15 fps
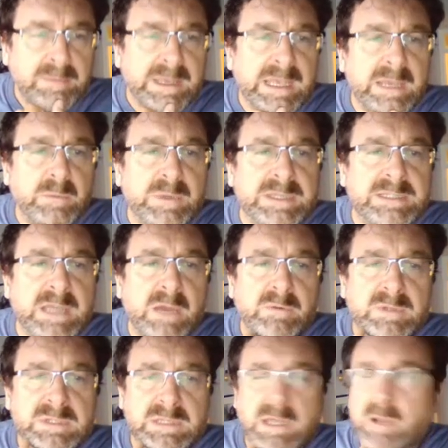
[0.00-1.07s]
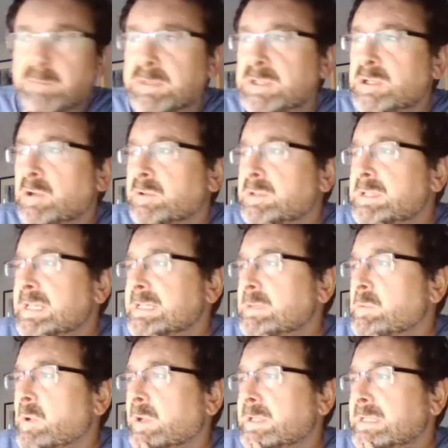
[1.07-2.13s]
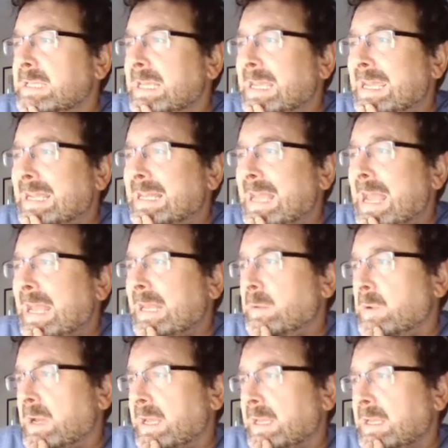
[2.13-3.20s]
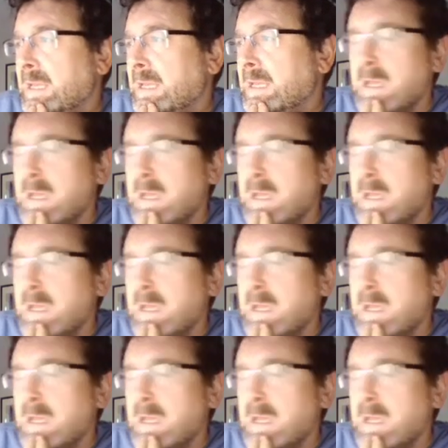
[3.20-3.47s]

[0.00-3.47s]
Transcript: But here we don't know. But John says he wants it in anyway.